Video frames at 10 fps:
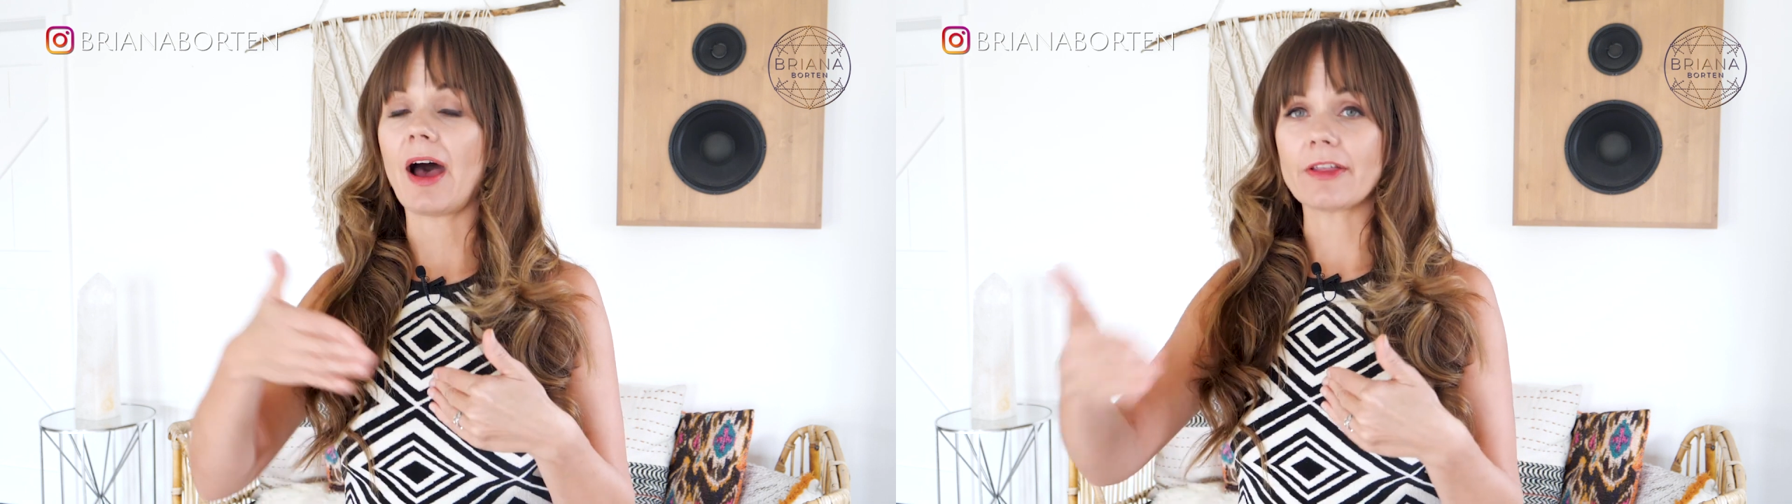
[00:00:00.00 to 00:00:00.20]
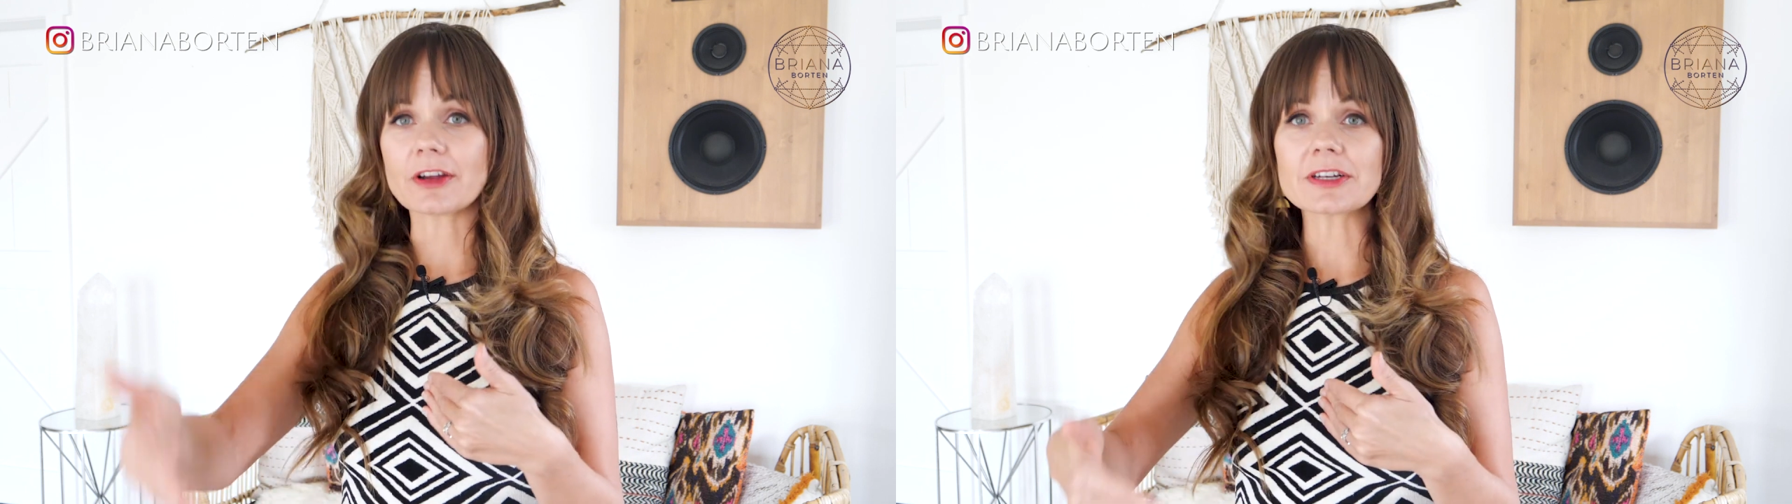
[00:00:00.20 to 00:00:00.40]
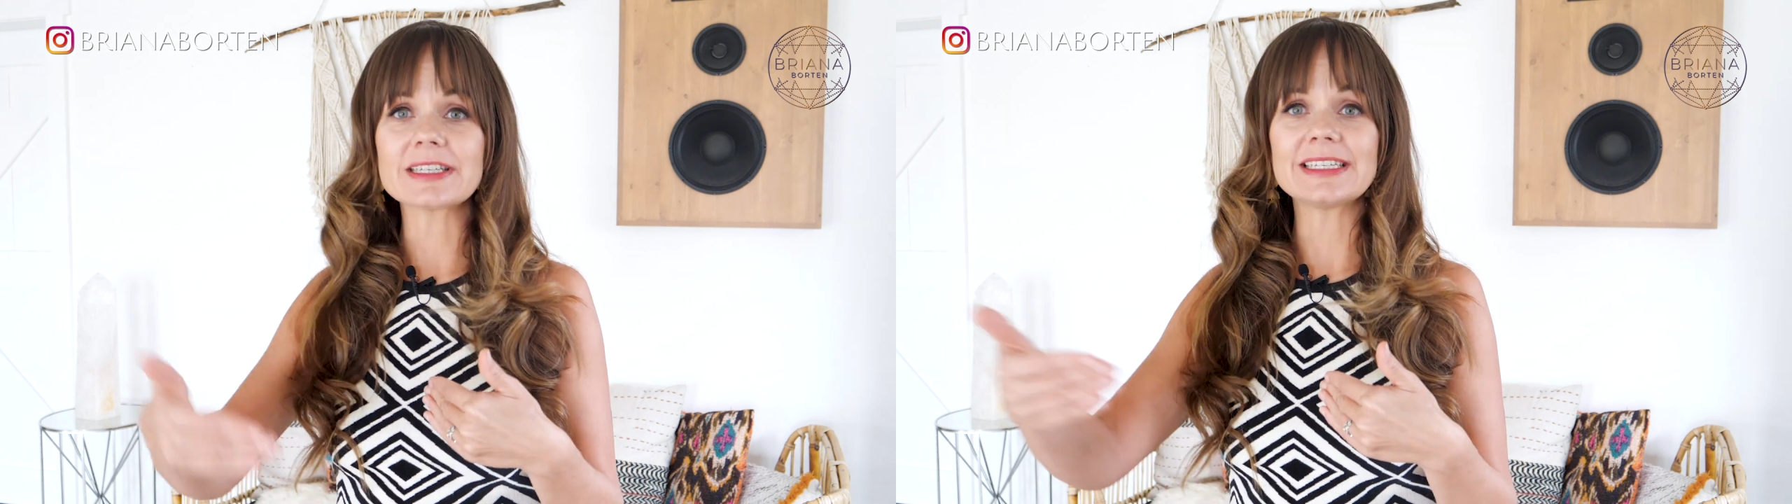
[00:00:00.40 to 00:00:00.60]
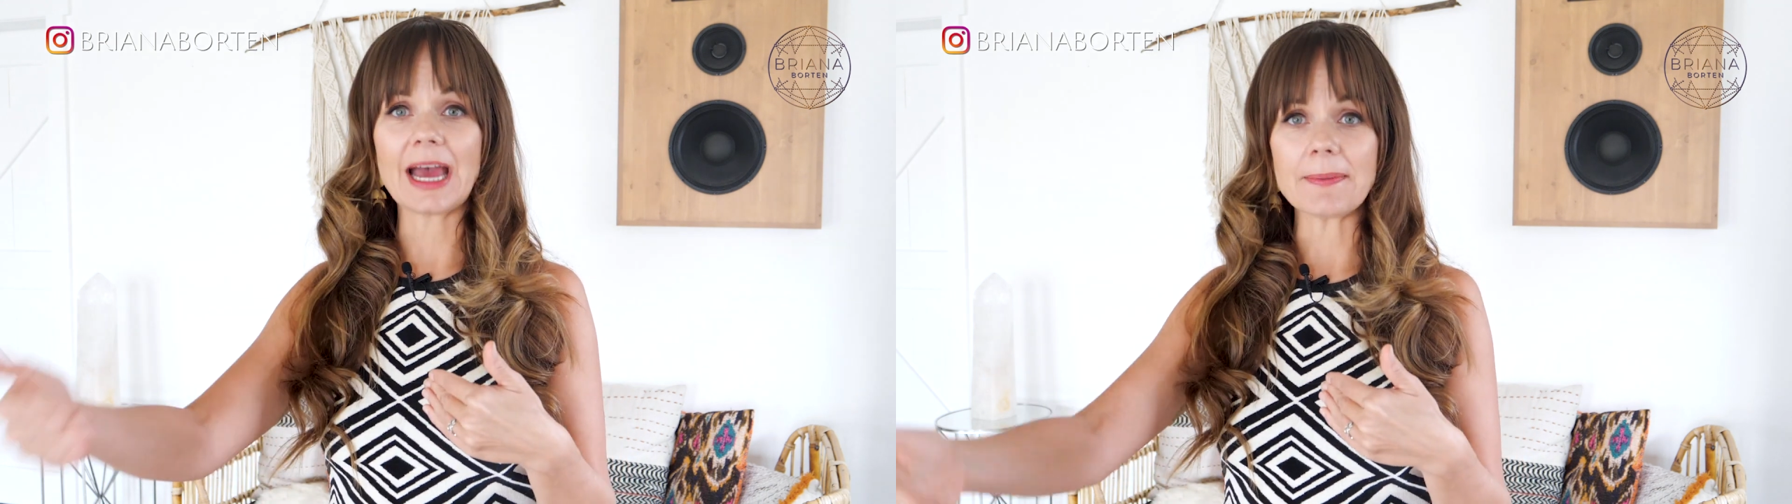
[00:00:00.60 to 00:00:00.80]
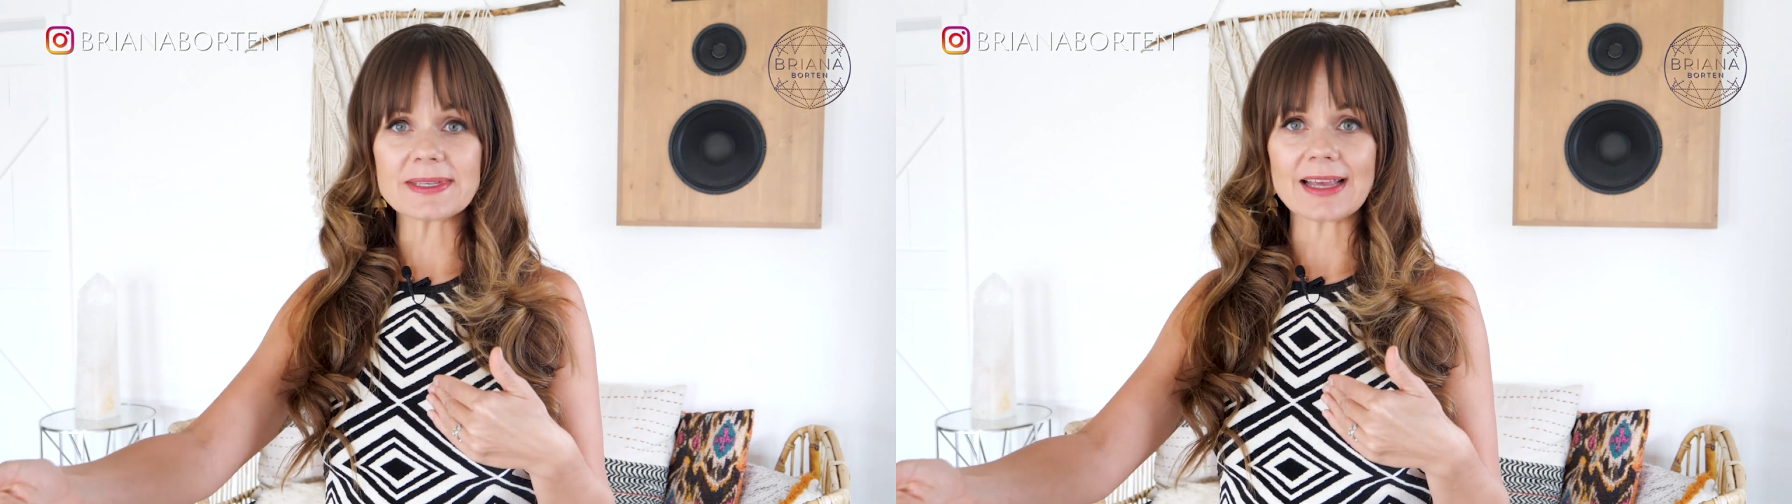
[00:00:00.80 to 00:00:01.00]
other
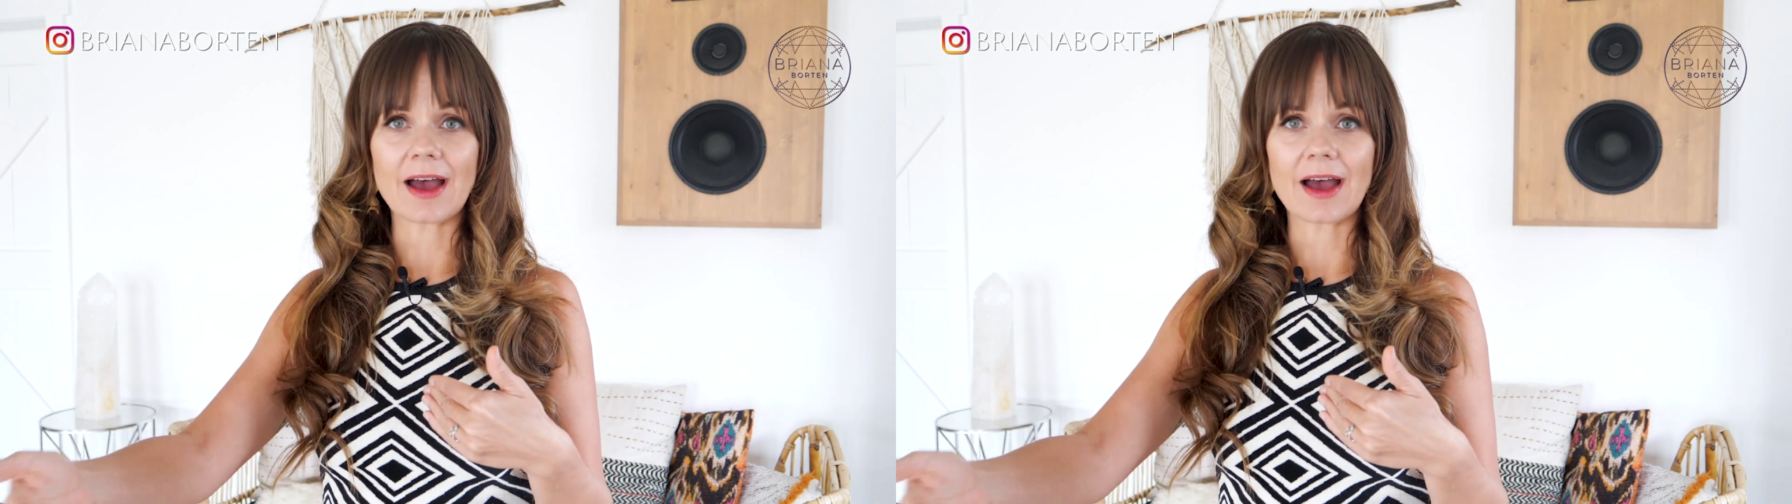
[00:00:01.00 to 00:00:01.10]
steps